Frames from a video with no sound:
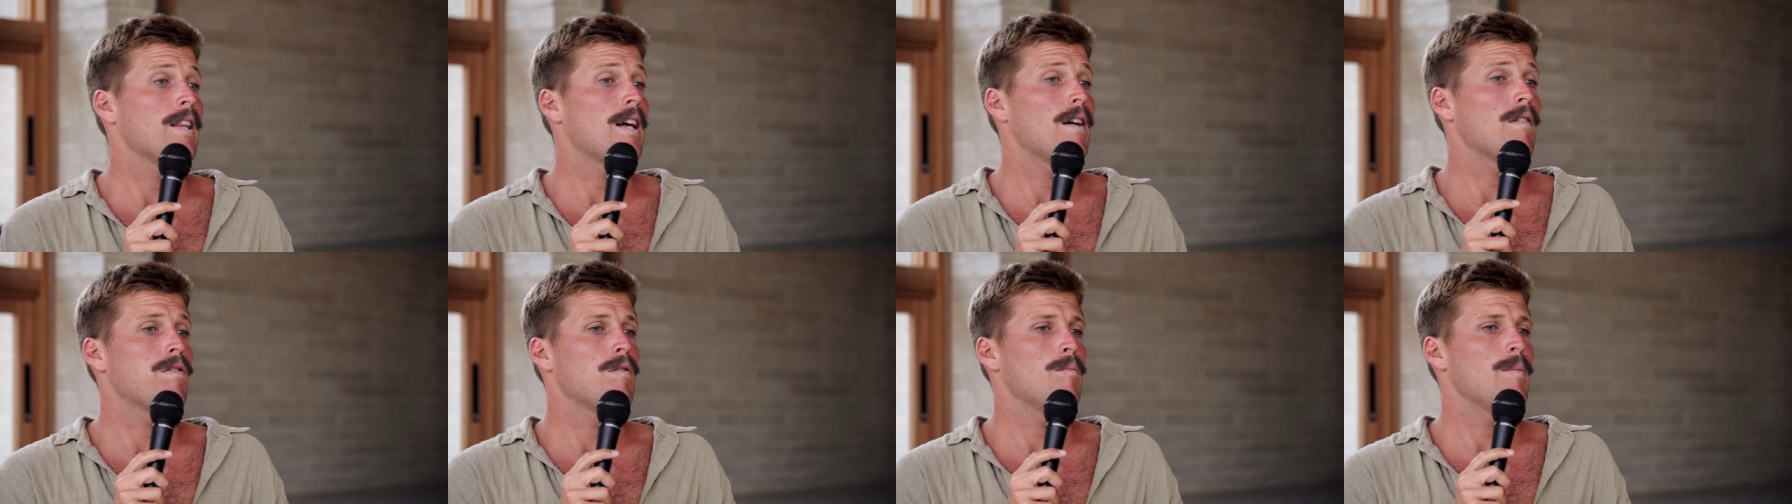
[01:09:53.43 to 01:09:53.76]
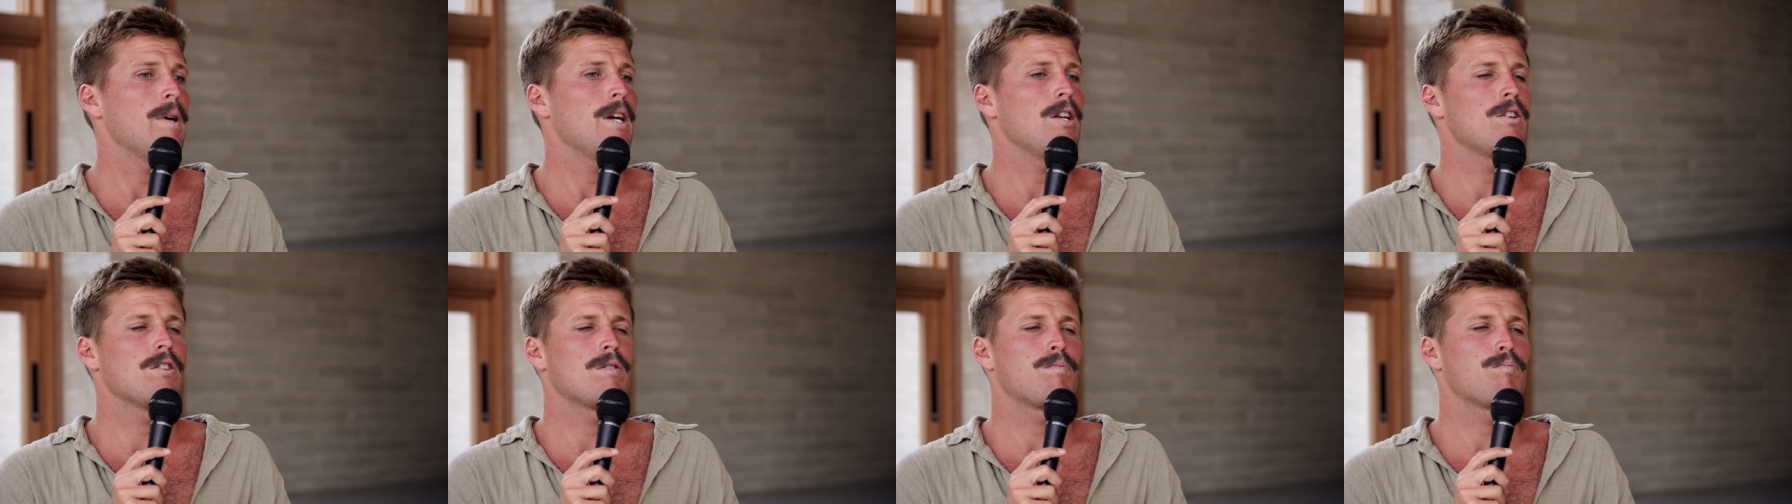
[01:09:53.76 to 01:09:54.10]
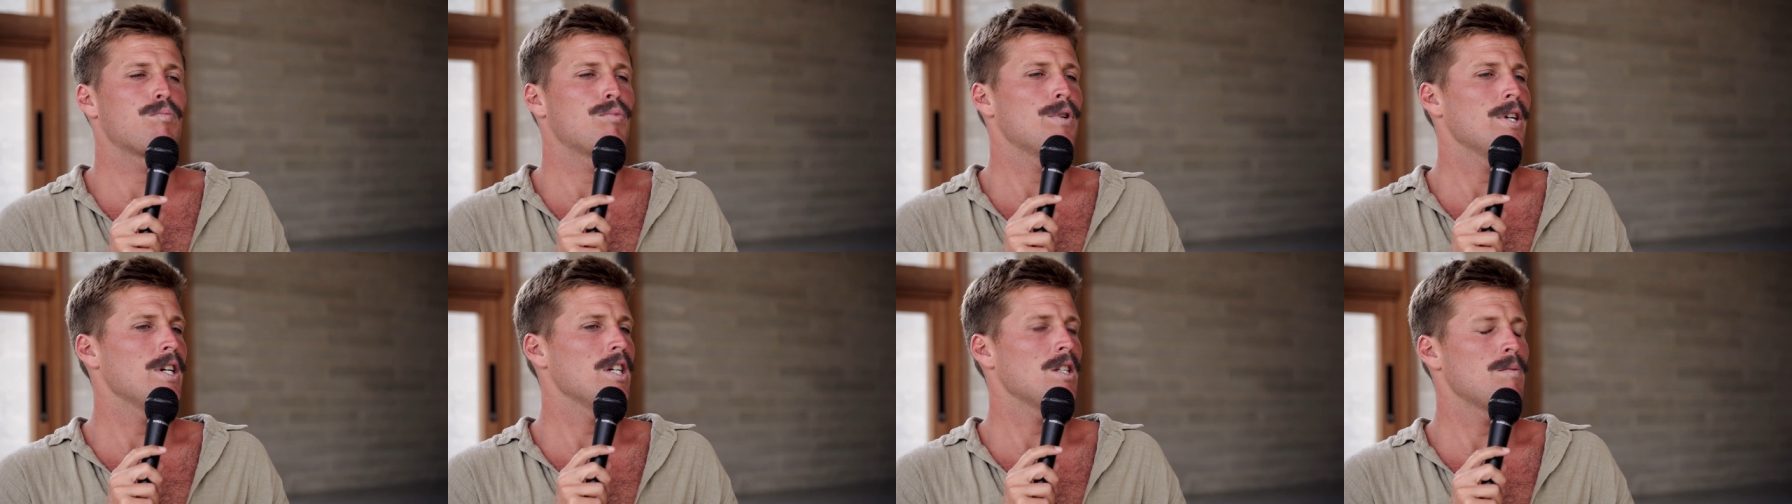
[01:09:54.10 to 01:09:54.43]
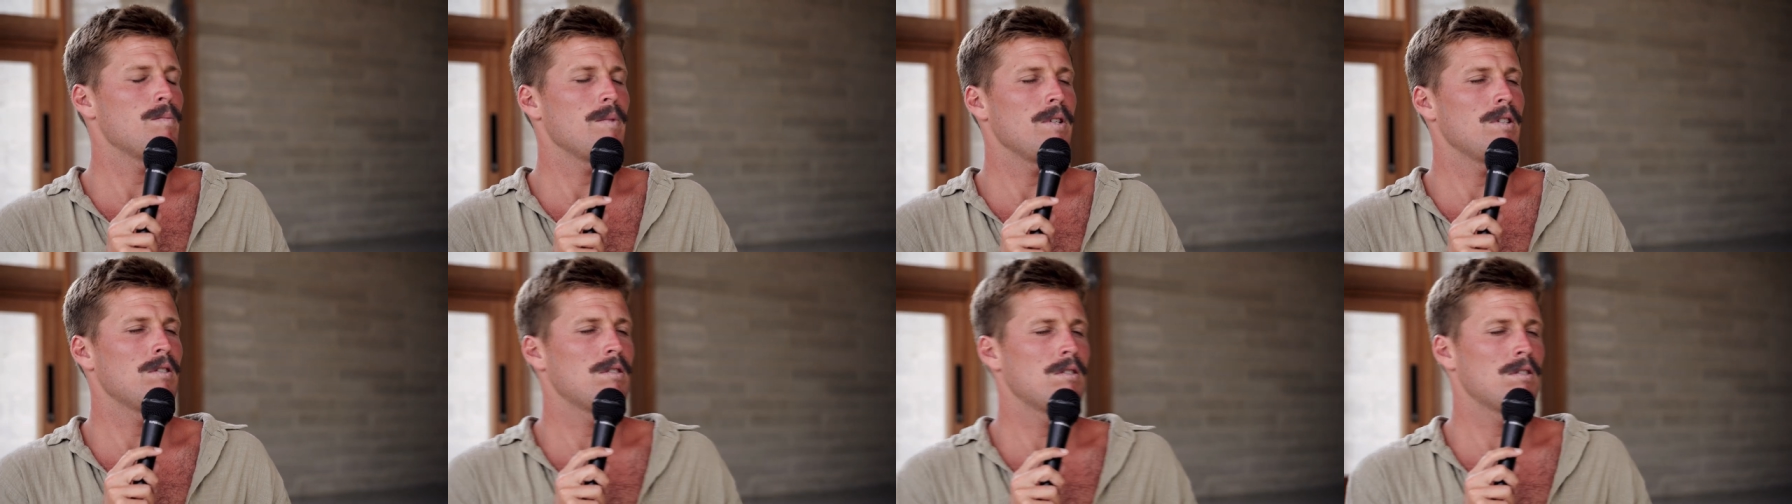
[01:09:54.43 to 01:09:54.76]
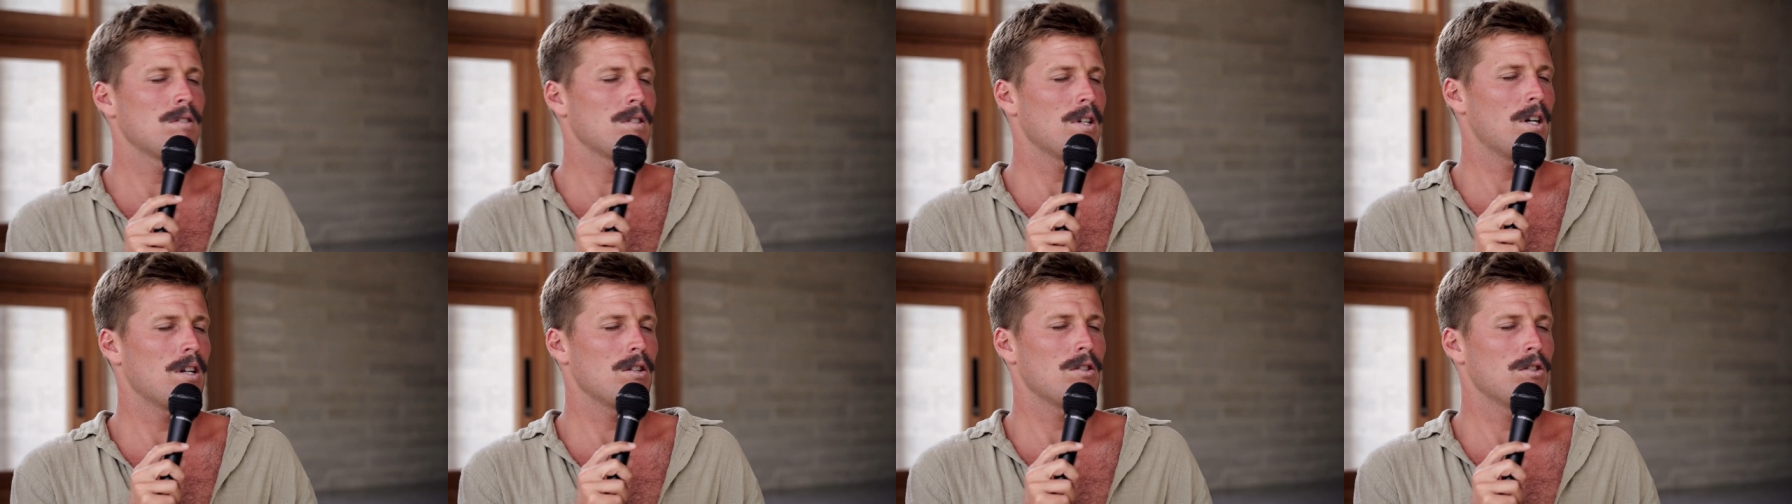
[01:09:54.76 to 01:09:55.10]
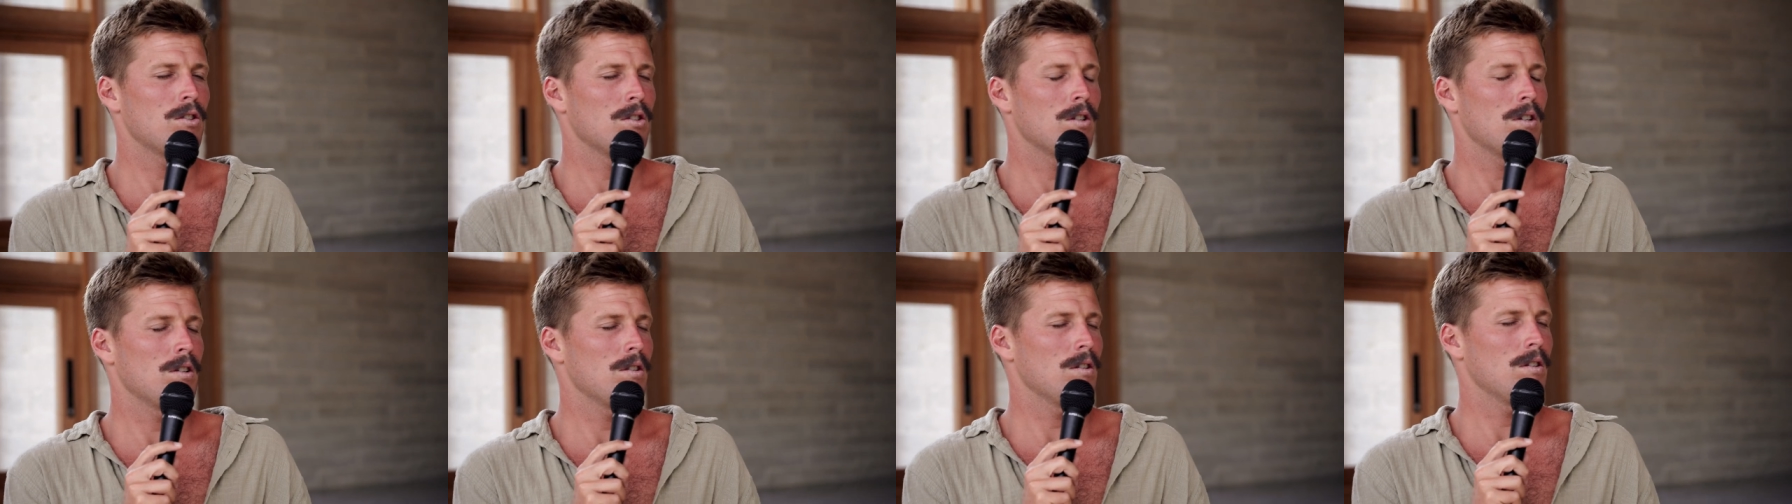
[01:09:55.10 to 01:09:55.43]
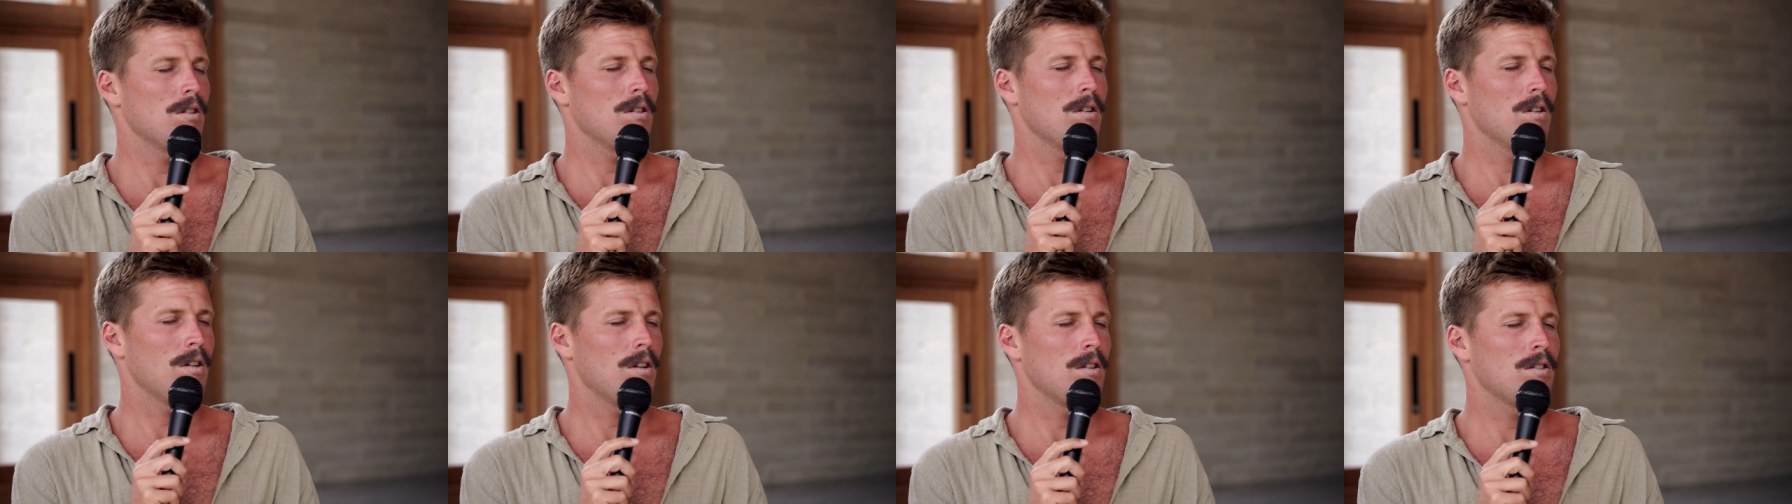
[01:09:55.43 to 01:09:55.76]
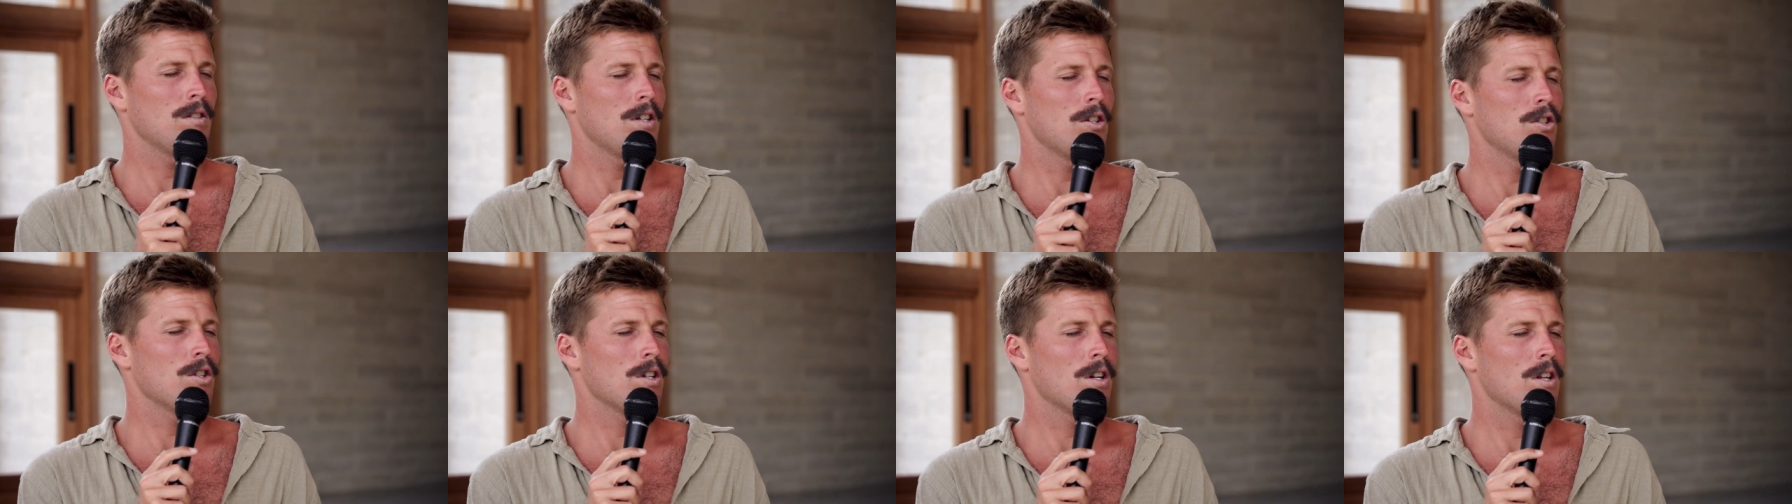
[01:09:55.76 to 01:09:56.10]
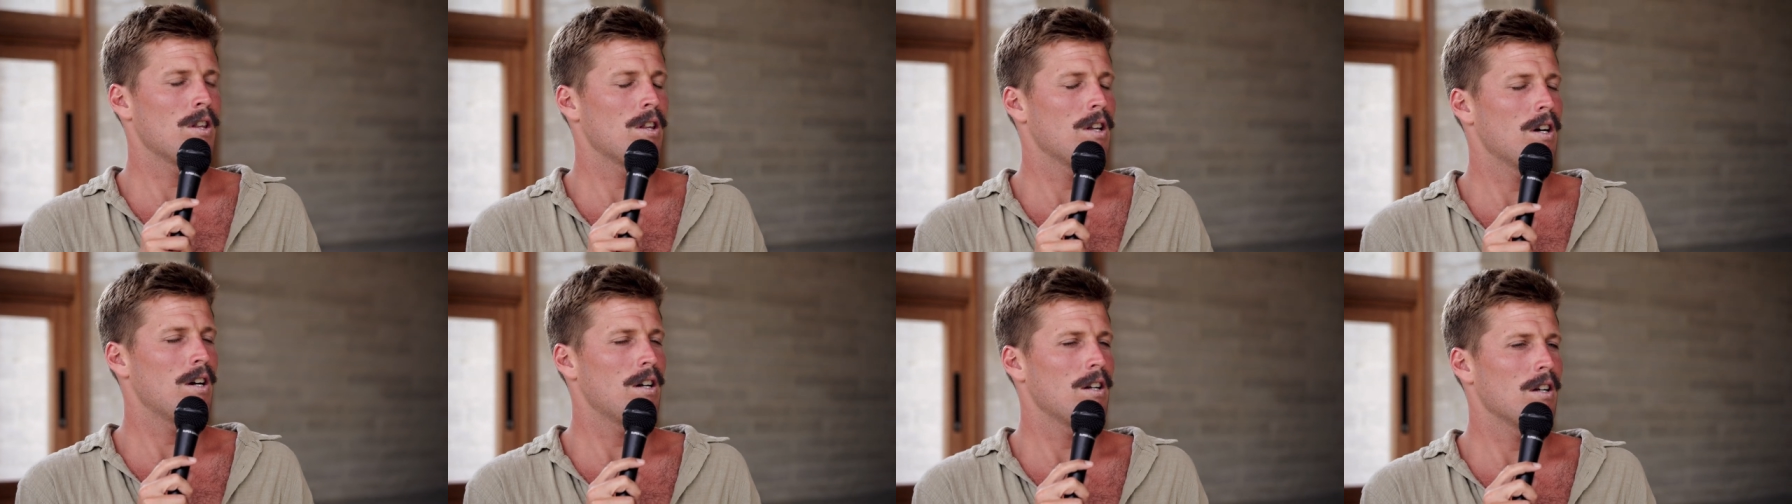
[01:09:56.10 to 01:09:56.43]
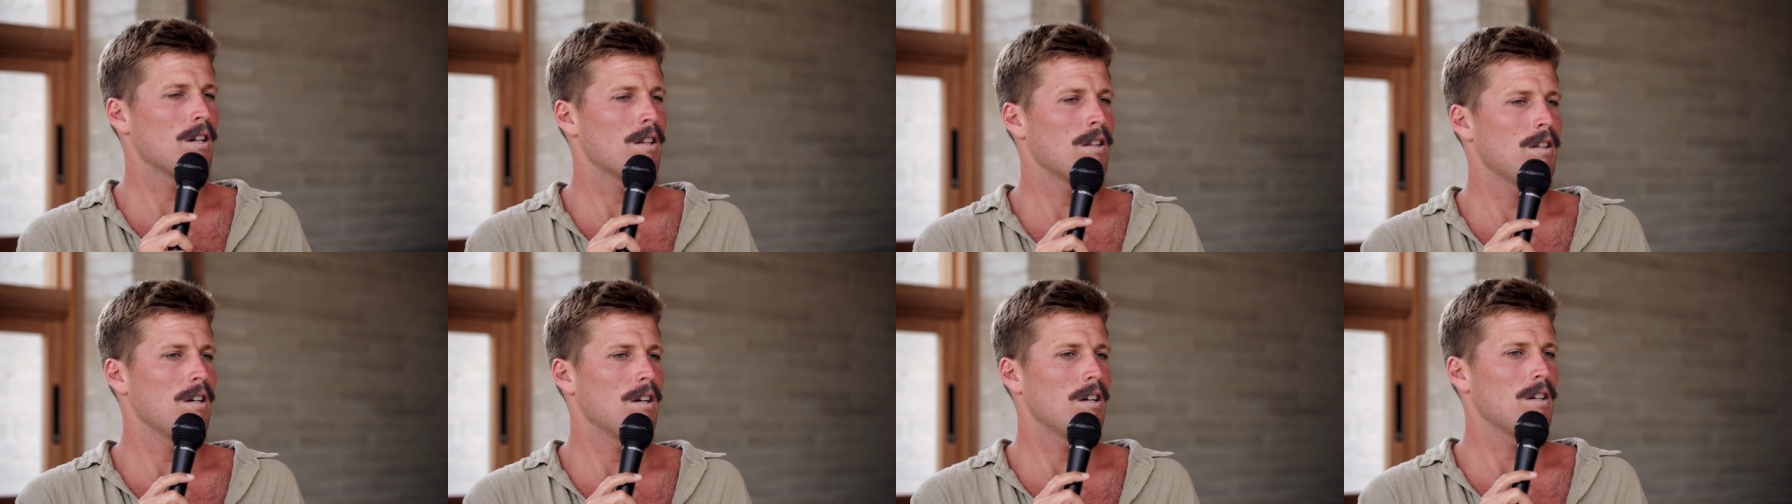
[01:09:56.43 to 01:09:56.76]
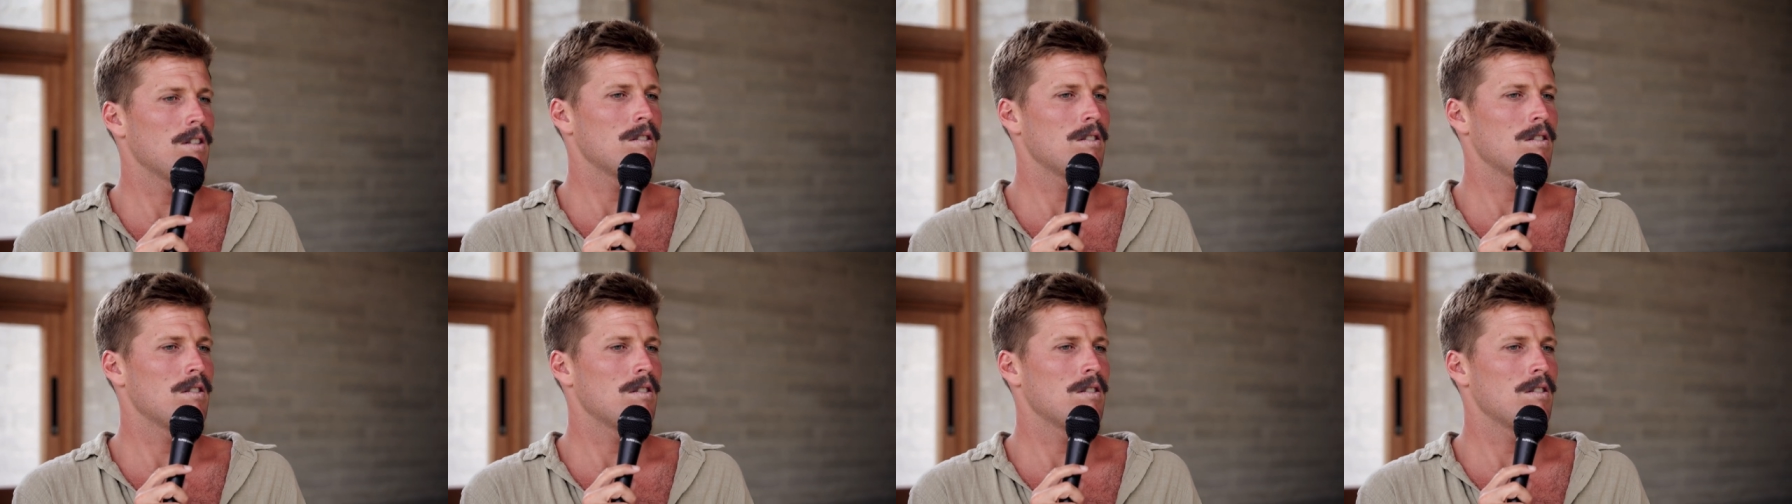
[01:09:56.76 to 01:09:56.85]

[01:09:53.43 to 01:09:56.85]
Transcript: that for me just brings me such it's such a cathartic thing.